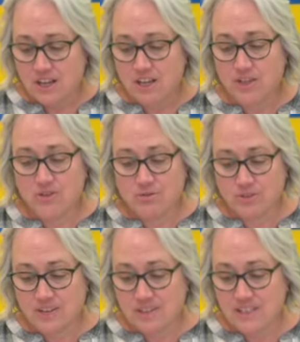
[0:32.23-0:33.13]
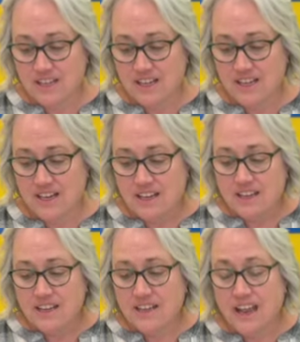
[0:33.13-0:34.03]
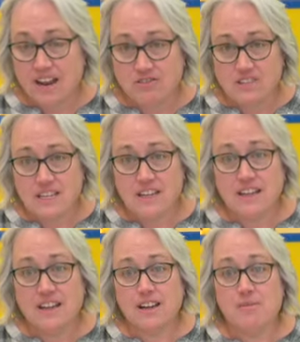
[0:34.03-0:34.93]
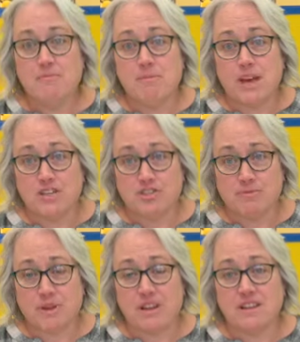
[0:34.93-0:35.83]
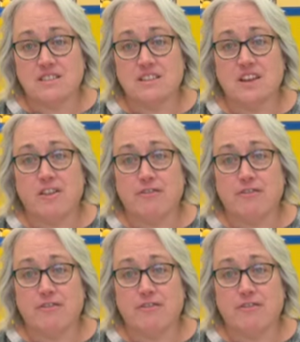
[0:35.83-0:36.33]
numeracy, counting, measurement,